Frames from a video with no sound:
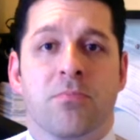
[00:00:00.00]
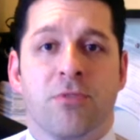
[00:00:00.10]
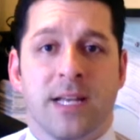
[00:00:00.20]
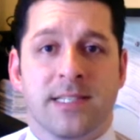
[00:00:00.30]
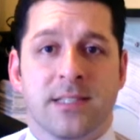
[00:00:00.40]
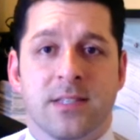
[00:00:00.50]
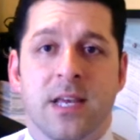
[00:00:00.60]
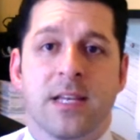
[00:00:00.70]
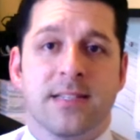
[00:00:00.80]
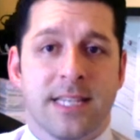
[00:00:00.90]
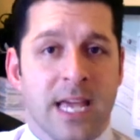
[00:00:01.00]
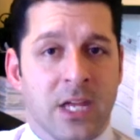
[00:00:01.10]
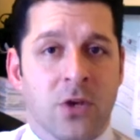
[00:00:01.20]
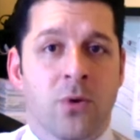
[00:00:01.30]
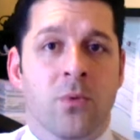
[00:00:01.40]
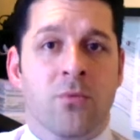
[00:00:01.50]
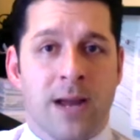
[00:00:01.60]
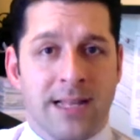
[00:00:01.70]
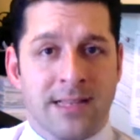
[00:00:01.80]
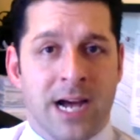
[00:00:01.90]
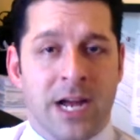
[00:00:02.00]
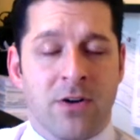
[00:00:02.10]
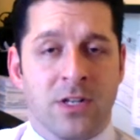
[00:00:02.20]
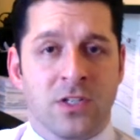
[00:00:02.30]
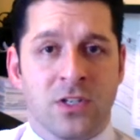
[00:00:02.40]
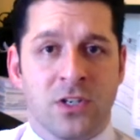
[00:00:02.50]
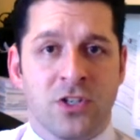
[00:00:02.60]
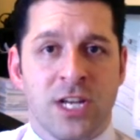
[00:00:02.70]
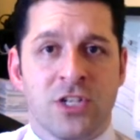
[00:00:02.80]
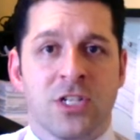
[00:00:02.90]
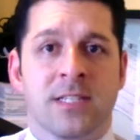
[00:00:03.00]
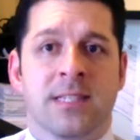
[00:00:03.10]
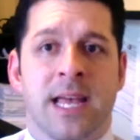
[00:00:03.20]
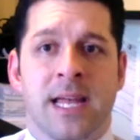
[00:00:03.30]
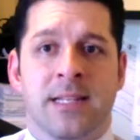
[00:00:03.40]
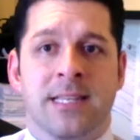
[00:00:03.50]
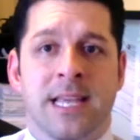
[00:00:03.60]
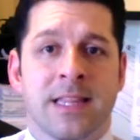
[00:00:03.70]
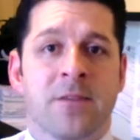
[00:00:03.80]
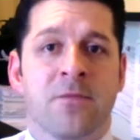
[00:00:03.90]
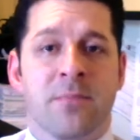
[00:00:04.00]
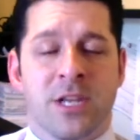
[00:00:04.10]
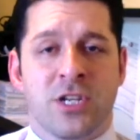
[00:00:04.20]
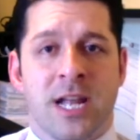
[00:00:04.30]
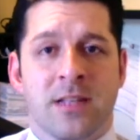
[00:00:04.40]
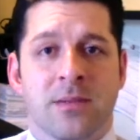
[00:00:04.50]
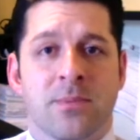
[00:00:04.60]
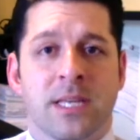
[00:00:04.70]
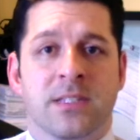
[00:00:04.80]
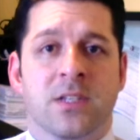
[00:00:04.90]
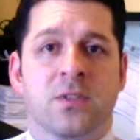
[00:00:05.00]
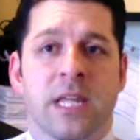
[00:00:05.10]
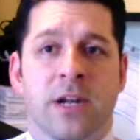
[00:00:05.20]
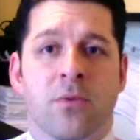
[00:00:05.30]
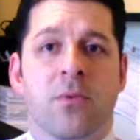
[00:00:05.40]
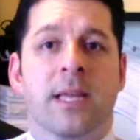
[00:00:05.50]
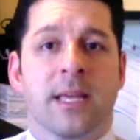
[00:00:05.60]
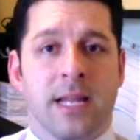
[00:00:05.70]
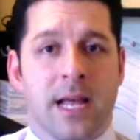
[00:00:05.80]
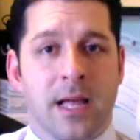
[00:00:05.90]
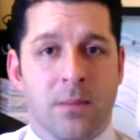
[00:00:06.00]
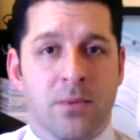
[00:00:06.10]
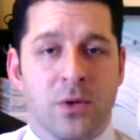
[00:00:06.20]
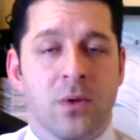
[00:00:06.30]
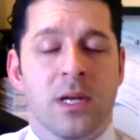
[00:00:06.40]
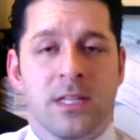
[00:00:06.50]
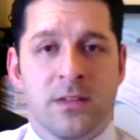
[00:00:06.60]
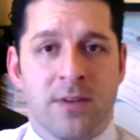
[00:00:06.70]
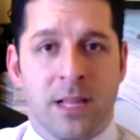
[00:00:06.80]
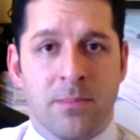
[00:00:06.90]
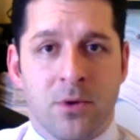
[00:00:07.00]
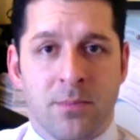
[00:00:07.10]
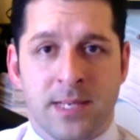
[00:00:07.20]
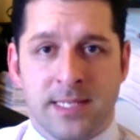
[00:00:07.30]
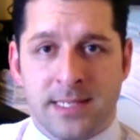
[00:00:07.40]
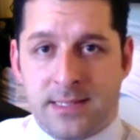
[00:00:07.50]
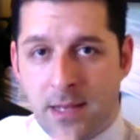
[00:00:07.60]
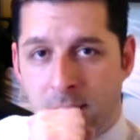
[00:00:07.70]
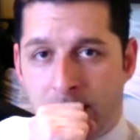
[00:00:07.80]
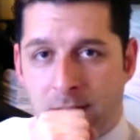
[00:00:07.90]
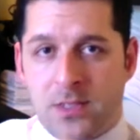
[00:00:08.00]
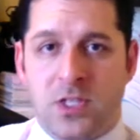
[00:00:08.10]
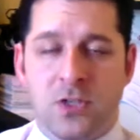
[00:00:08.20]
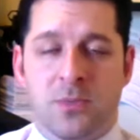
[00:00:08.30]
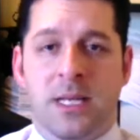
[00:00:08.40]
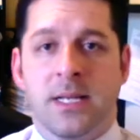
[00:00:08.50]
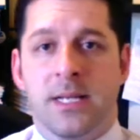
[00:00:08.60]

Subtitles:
presence to get you ranked higher on search engines and to get the information out to places that are really going to help you develop your business. Excuse me.